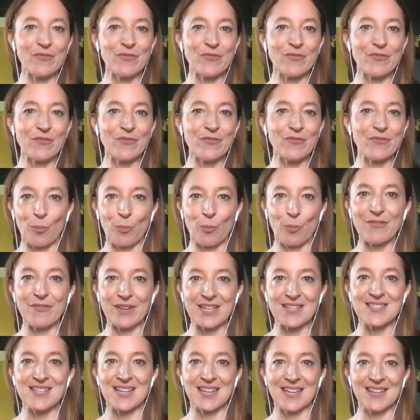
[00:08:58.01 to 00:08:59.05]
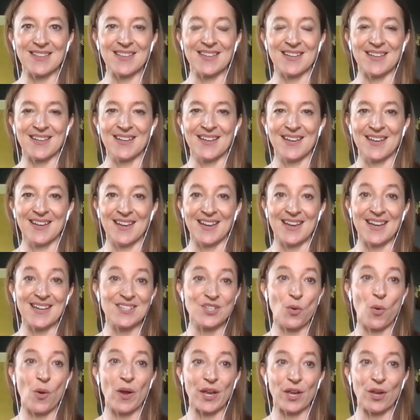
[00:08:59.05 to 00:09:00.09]
I think we've talked previously that
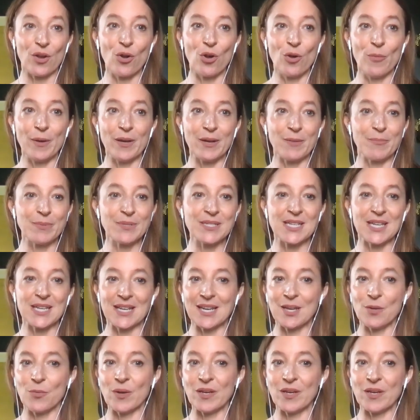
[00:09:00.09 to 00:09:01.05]
it's quite common,